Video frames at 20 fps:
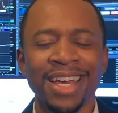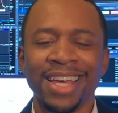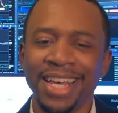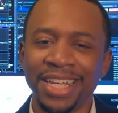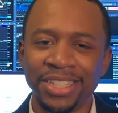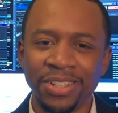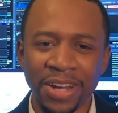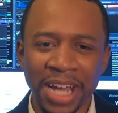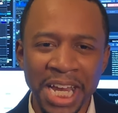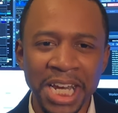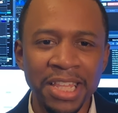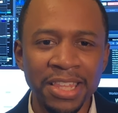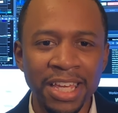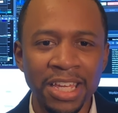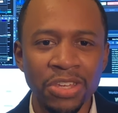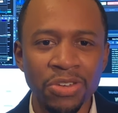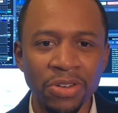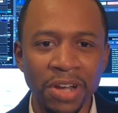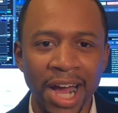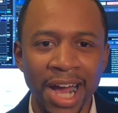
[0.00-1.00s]
Is there
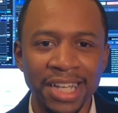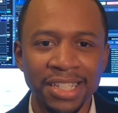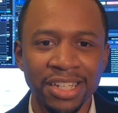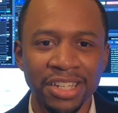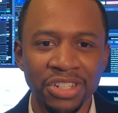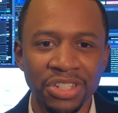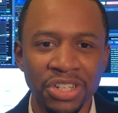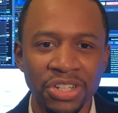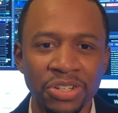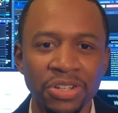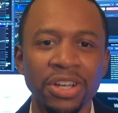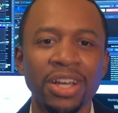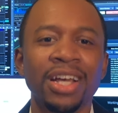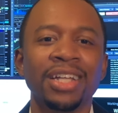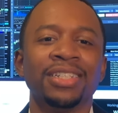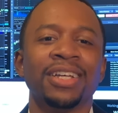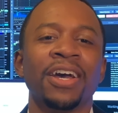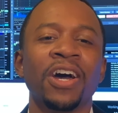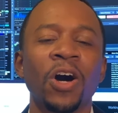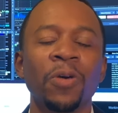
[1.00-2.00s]
anything you guys can do
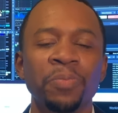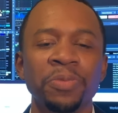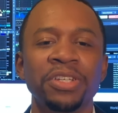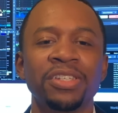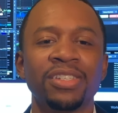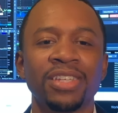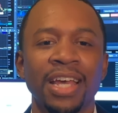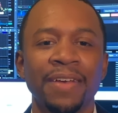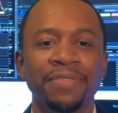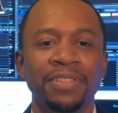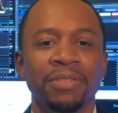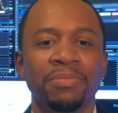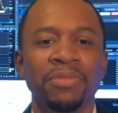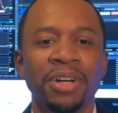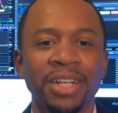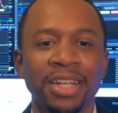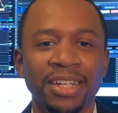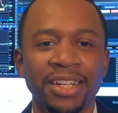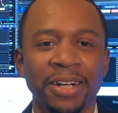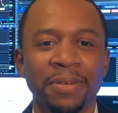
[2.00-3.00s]
to help me save some
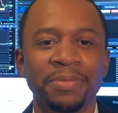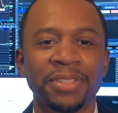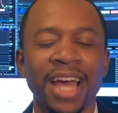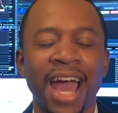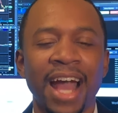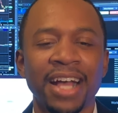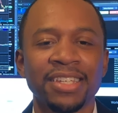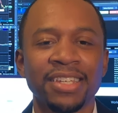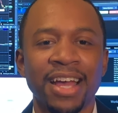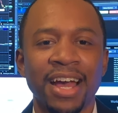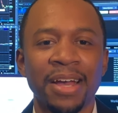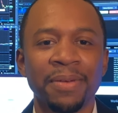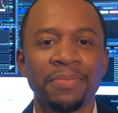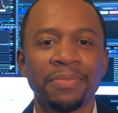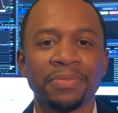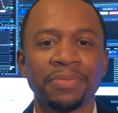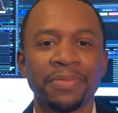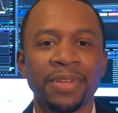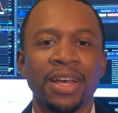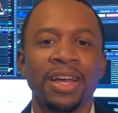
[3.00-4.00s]
money come tax time?
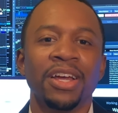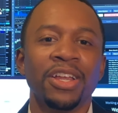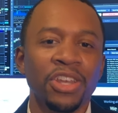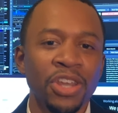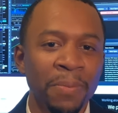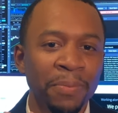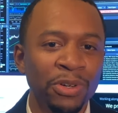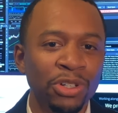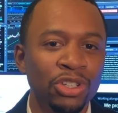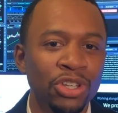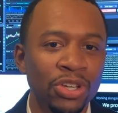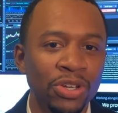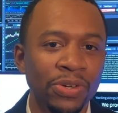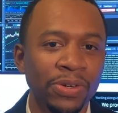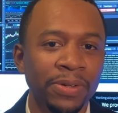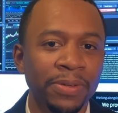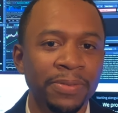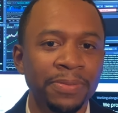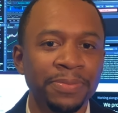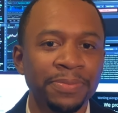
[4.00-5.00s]
Number
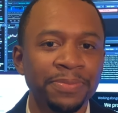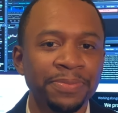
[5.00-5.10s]
two,